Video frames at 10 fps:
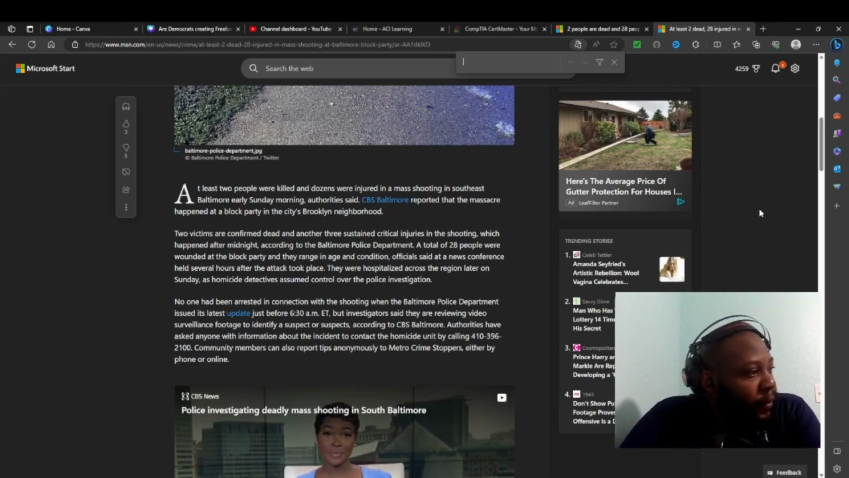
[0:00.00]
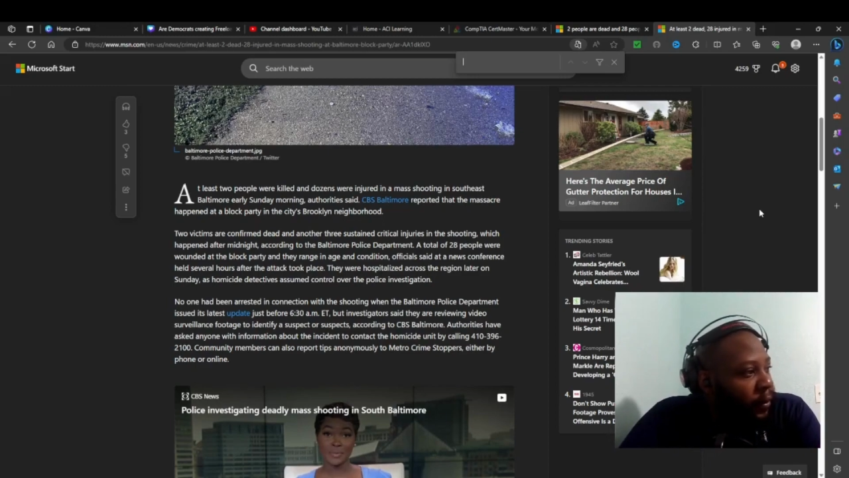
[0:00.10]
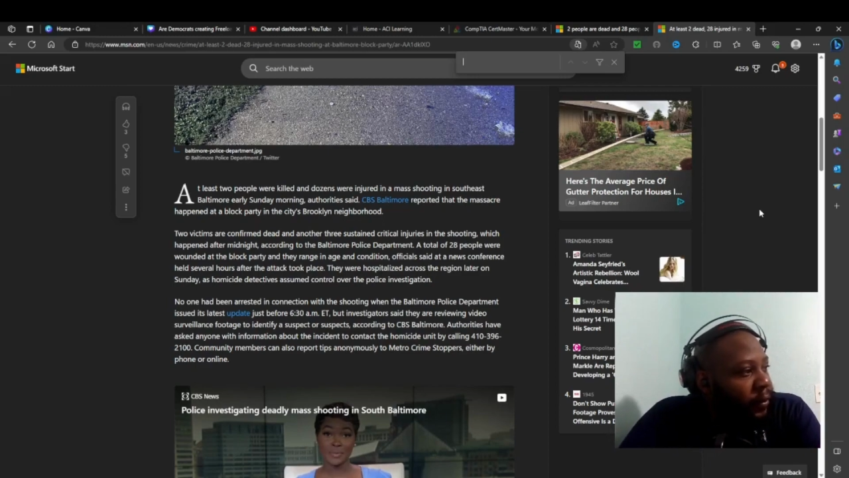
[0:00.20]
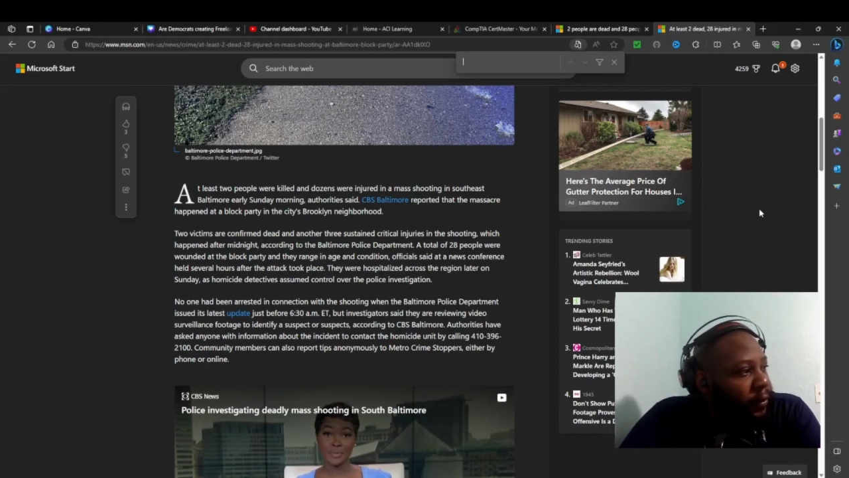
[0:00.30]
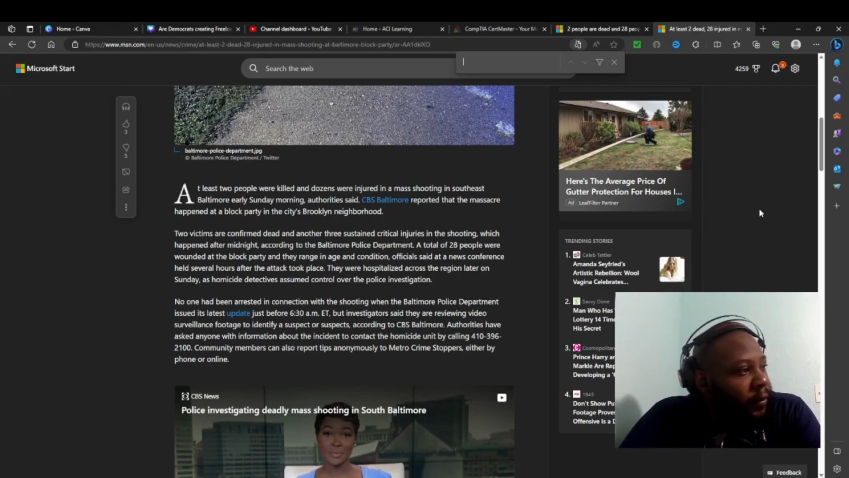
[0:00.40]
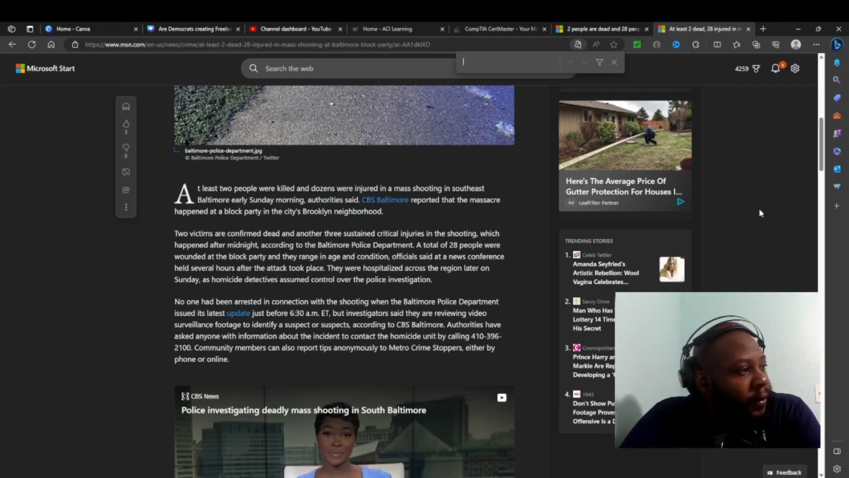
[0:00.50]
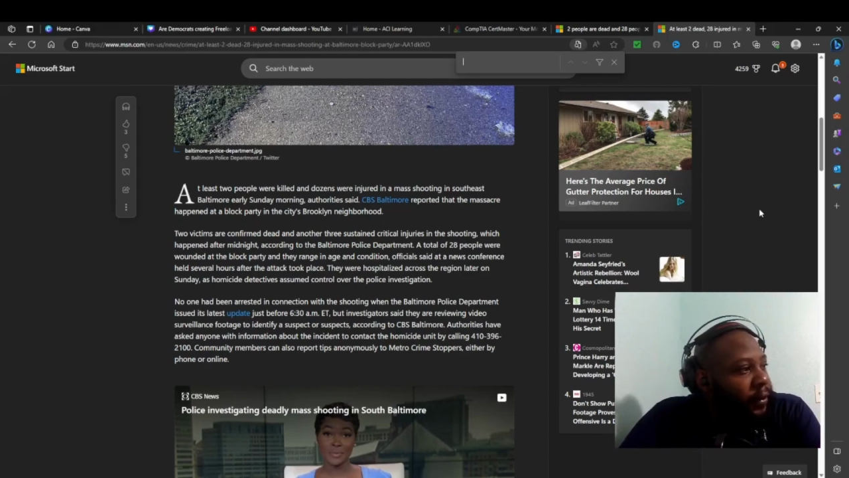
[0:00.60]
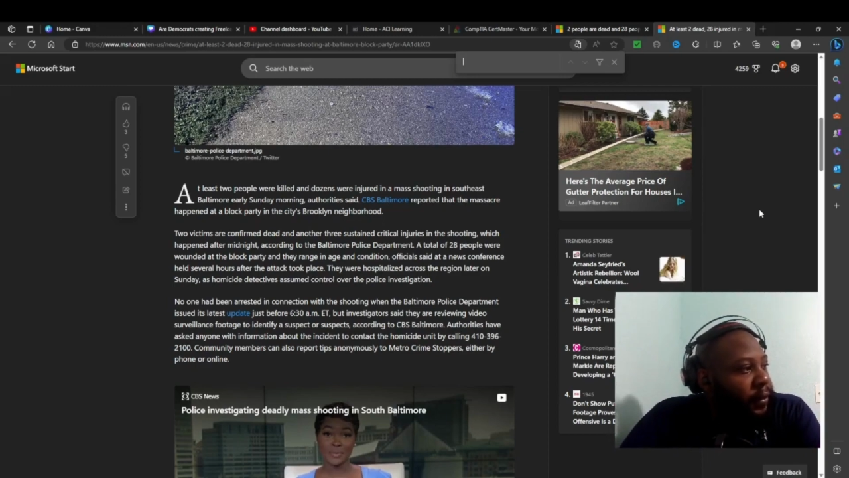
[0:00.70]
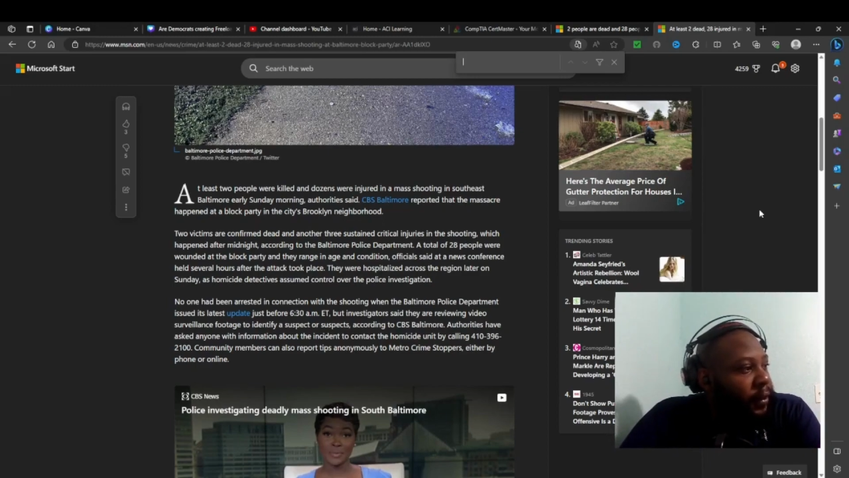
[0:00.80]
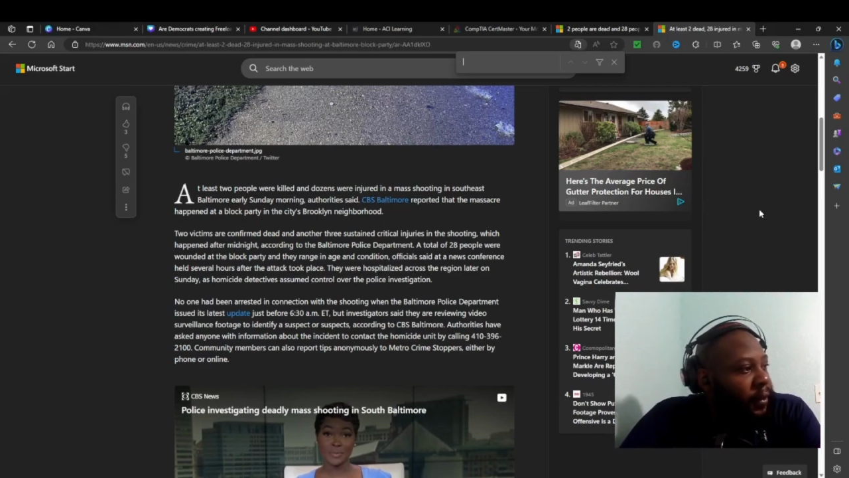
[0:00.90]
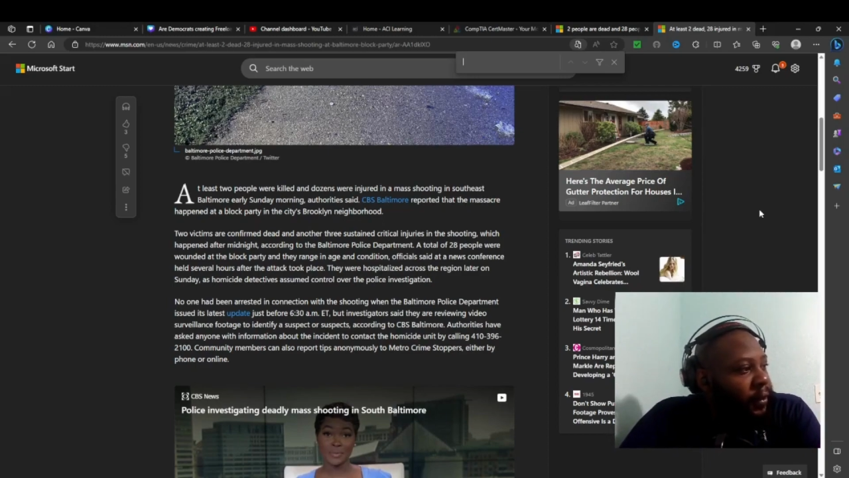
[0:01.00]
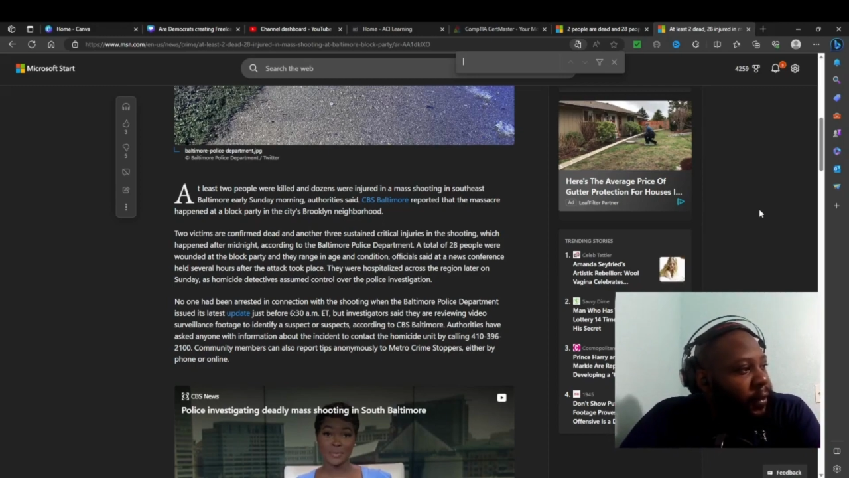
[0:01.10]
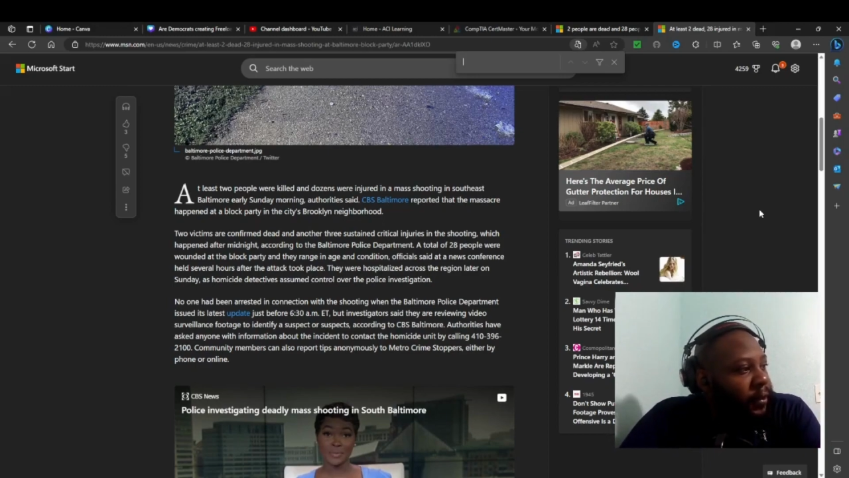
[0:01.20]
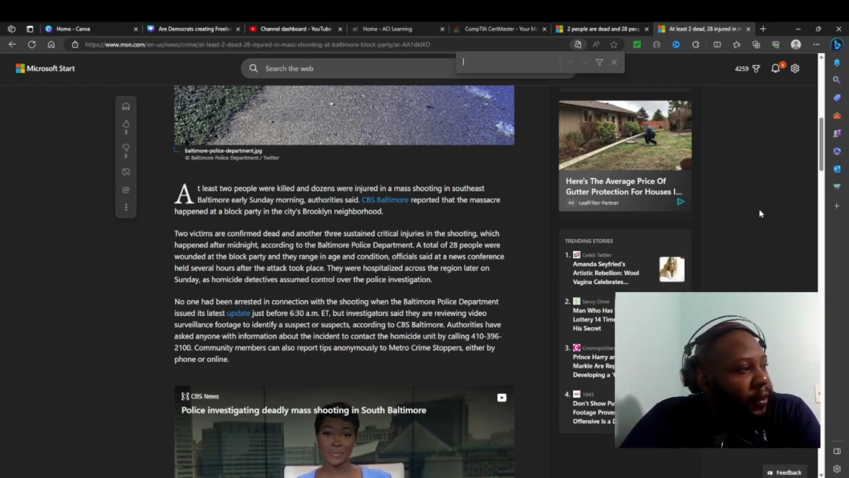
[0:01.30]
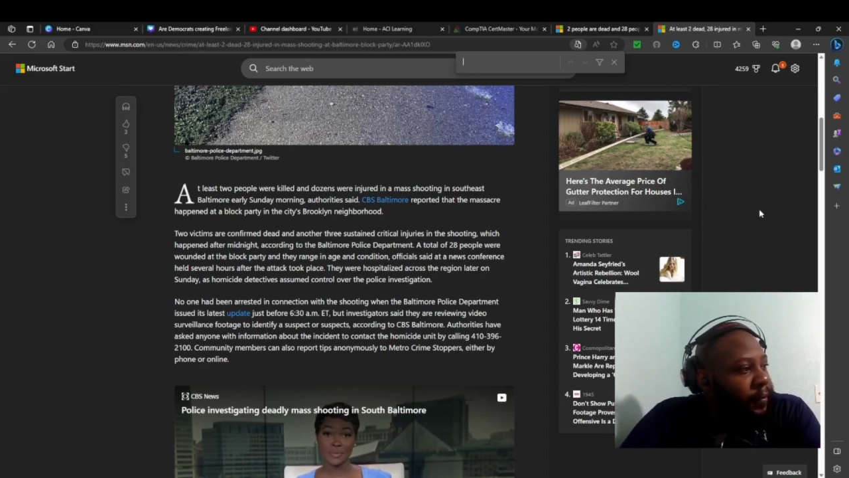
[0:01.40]
authorities said.
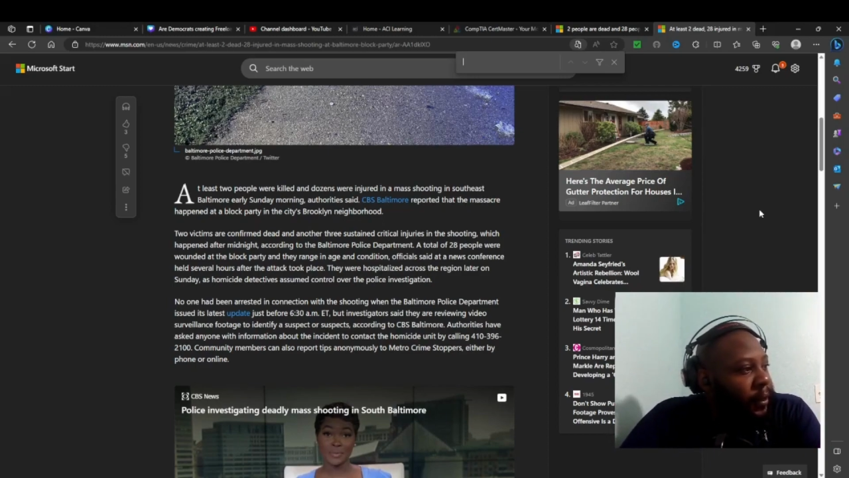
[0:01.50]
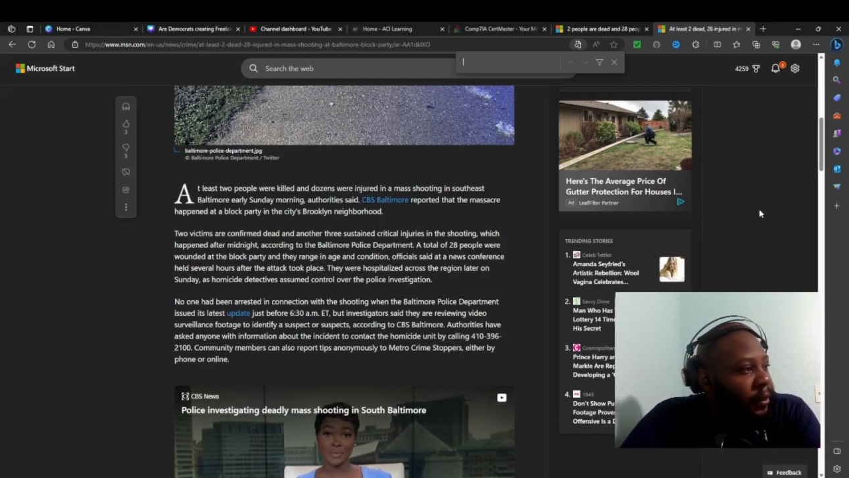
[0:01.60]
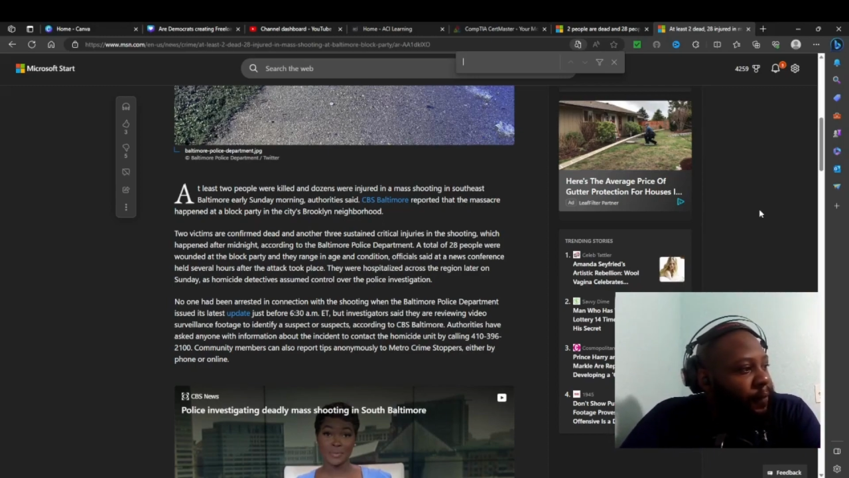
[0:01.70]
CBS